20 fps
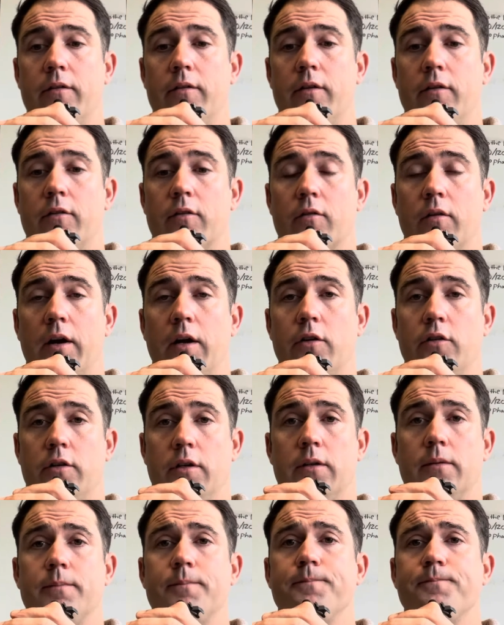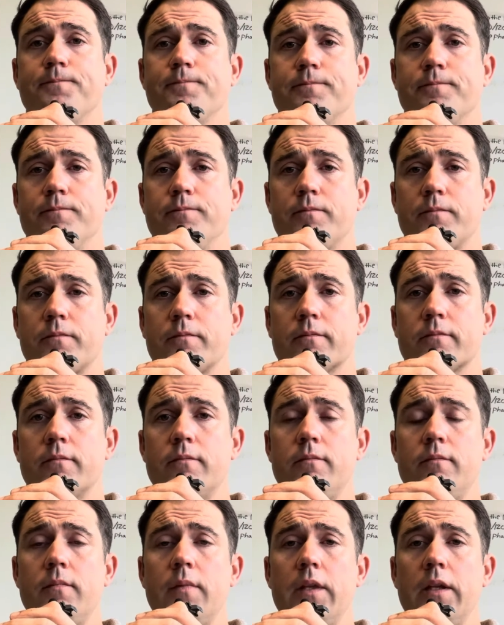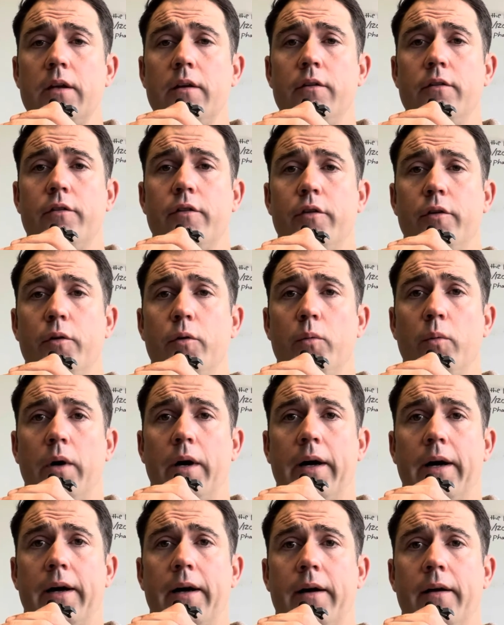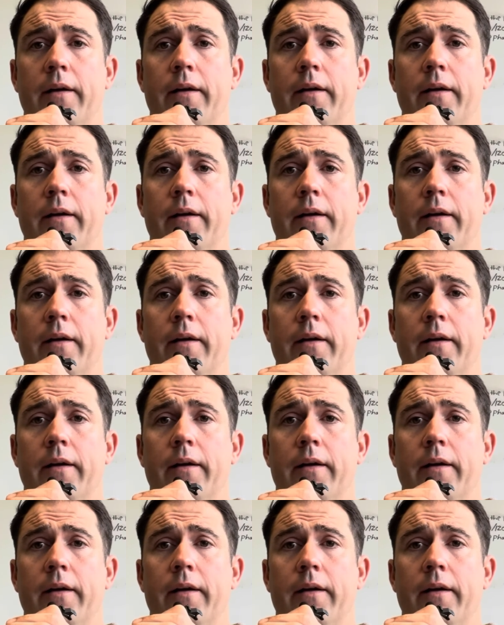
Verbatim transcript: discretion to uh,